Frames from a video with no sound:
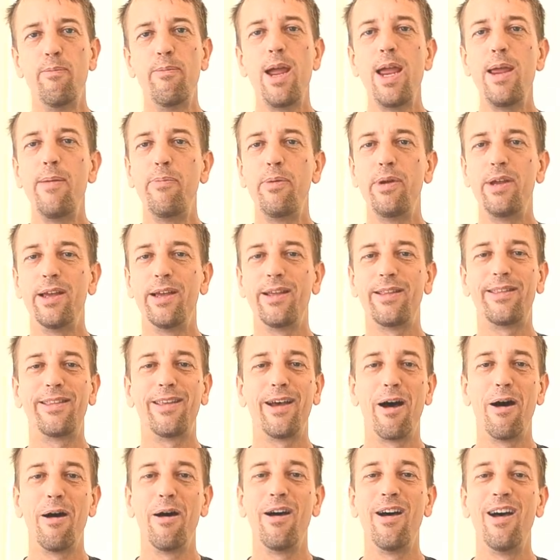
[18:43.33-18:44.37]
Maybe
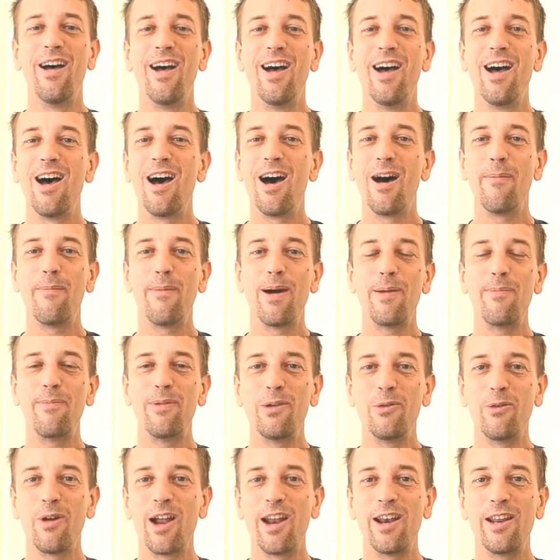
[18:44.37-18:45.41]
I might
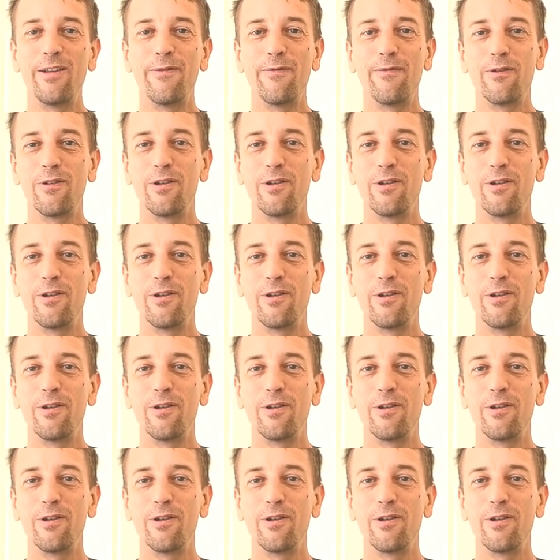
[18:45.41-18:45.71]
be writing